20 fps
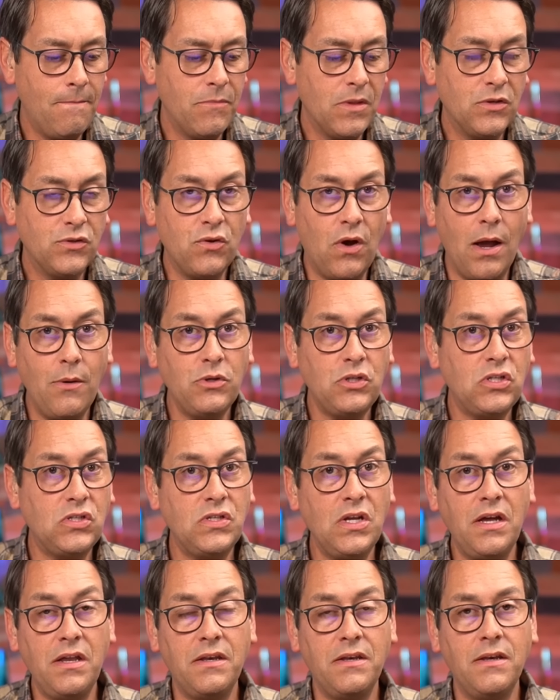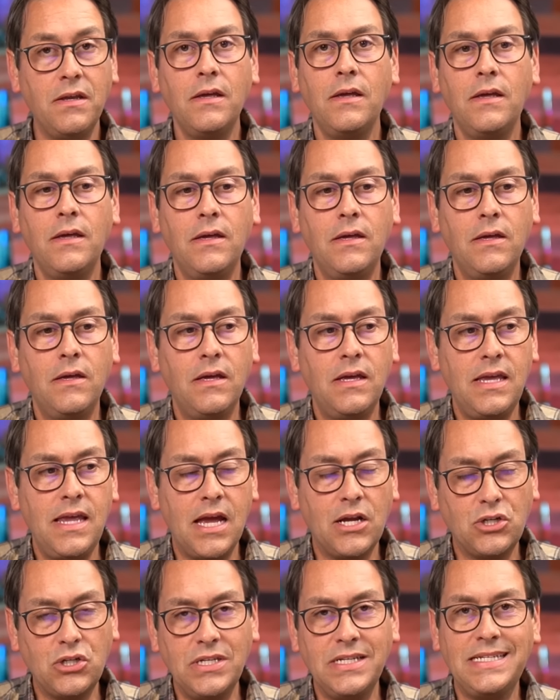So I was stunned. He
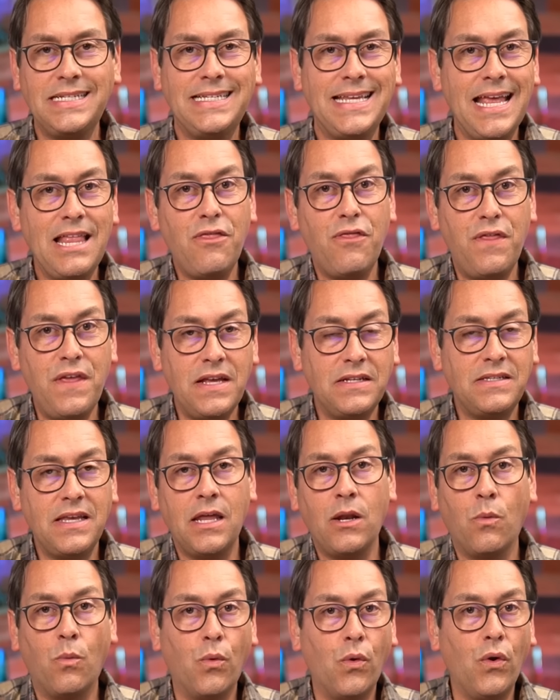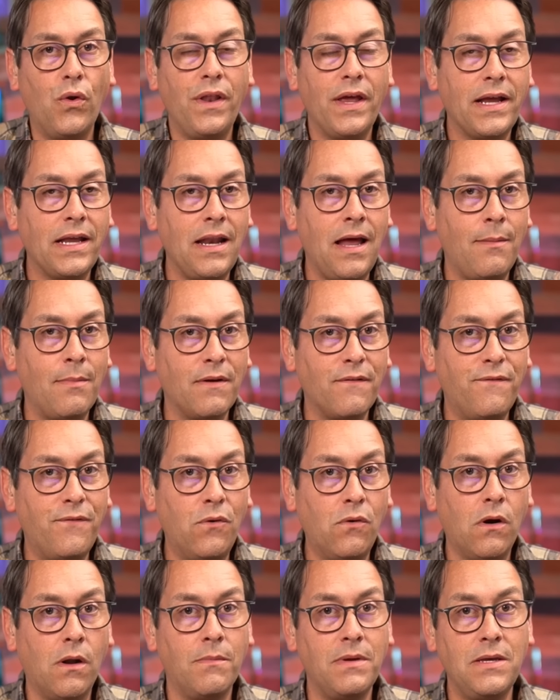actually said this at a World Economic Forum.